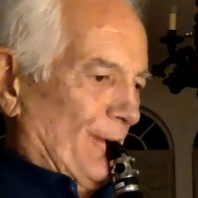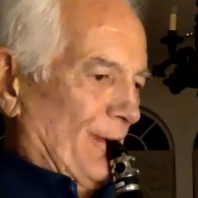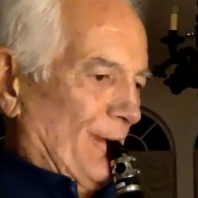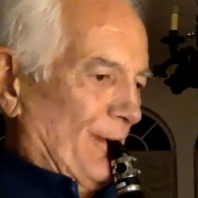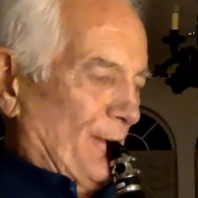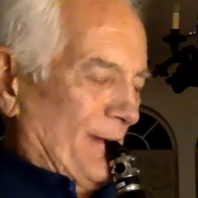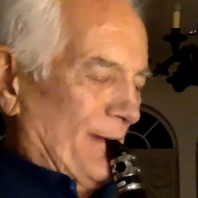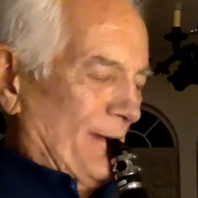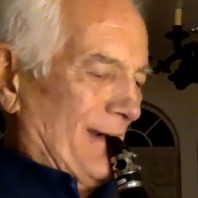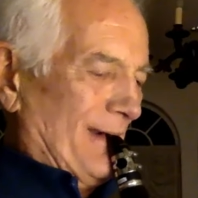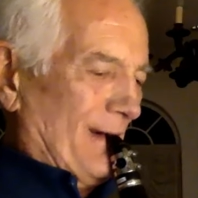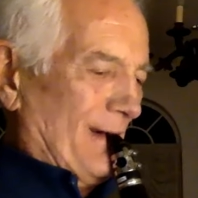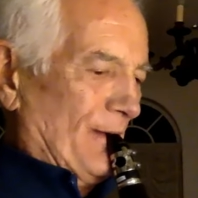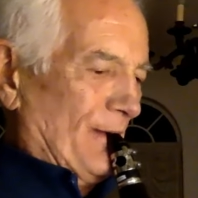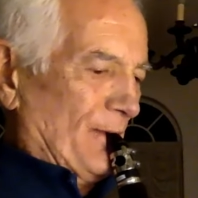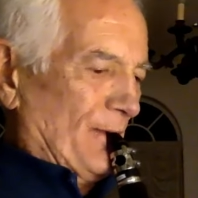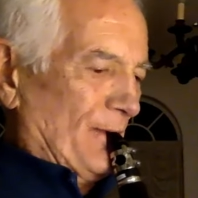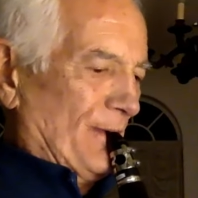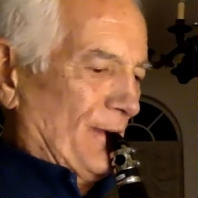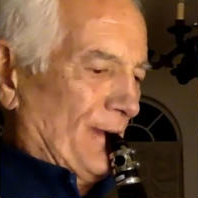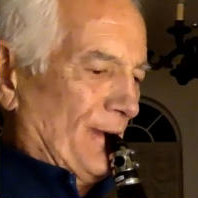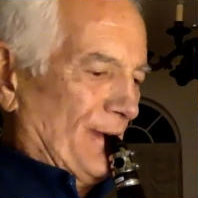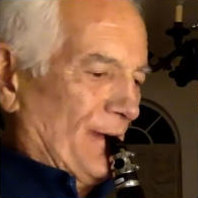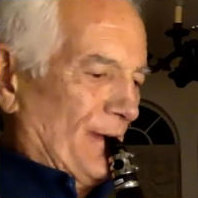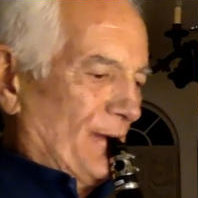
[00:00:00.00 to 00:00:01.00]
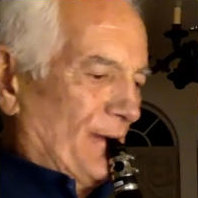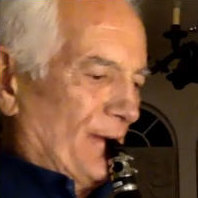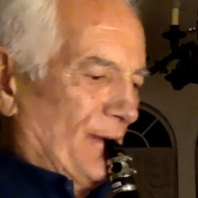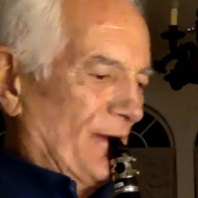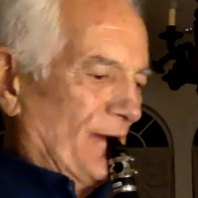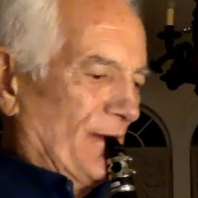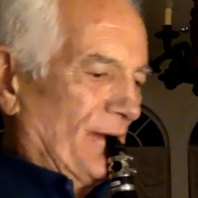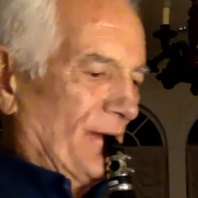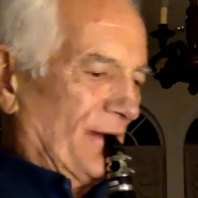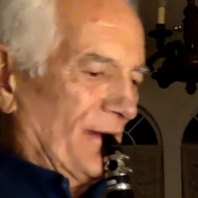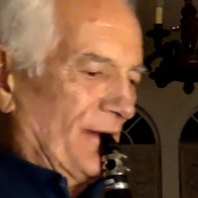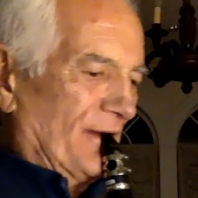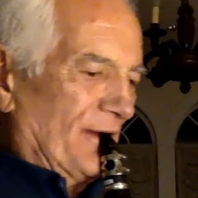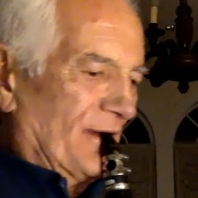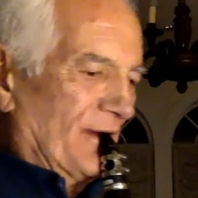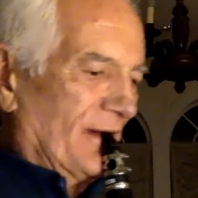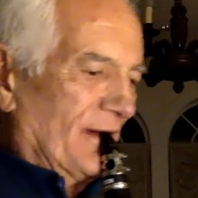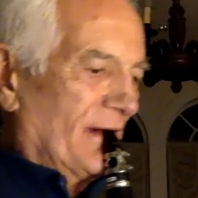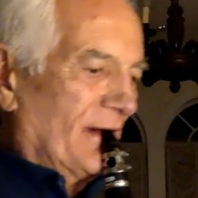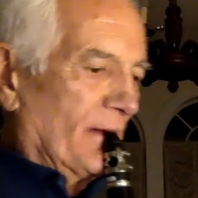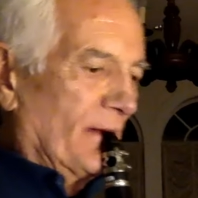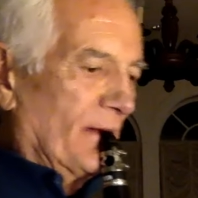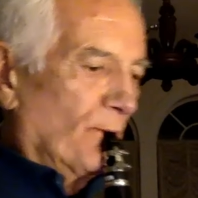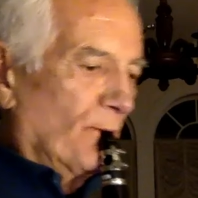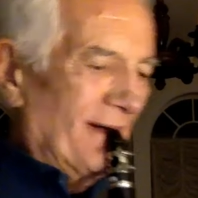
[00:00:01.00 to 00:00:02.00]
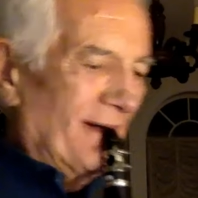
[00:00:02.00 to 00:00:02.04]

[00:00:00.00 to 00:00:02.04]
A little bit out further, Joe is.